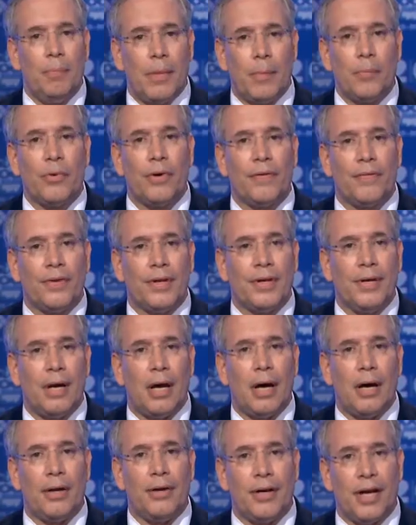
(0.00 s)
member of the
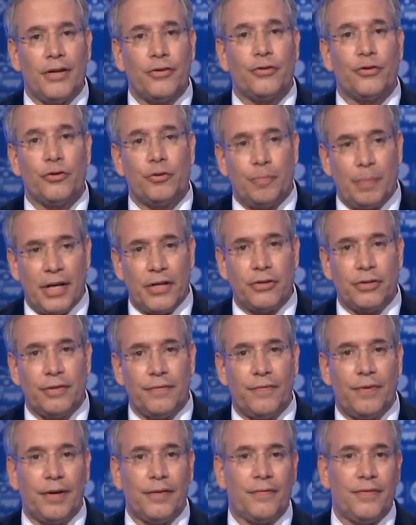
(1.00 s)
NYSERS
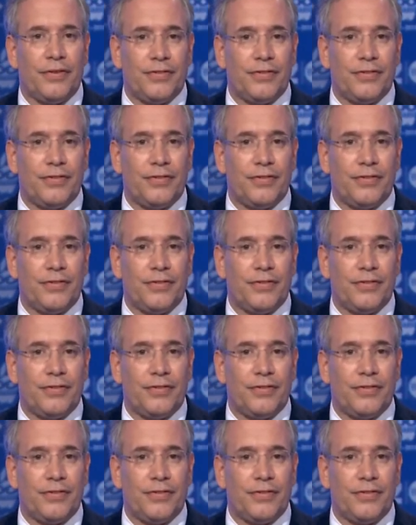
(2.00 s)
pension fund